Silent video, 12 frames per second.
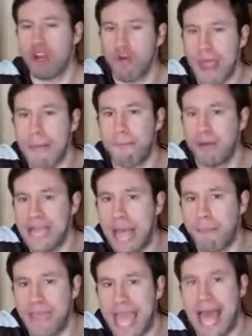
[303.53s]
crap would
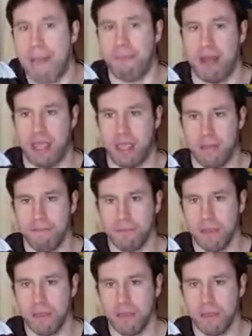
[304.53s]
not be happening.